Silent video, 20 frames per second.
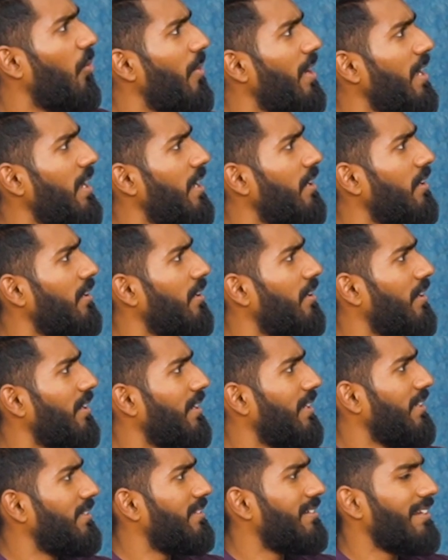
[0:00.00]
weight
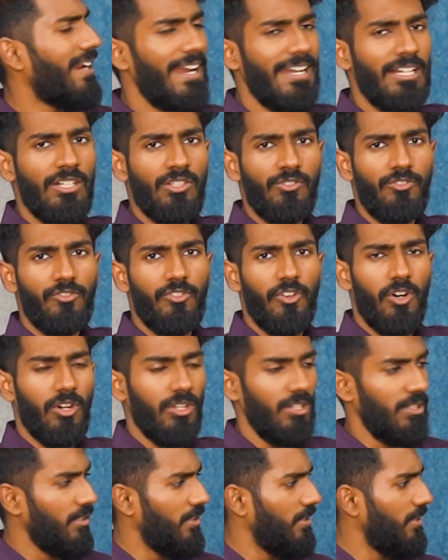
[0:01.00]
is trying to
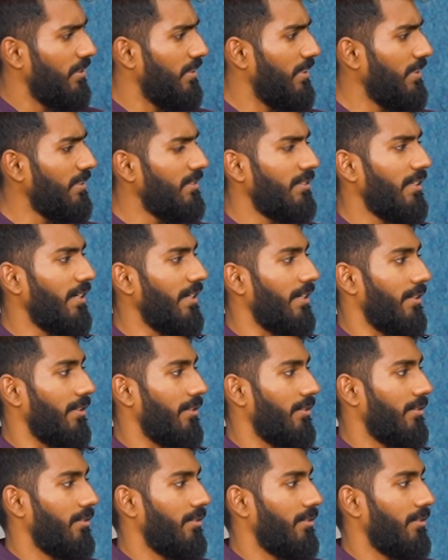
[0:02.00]
fall this side.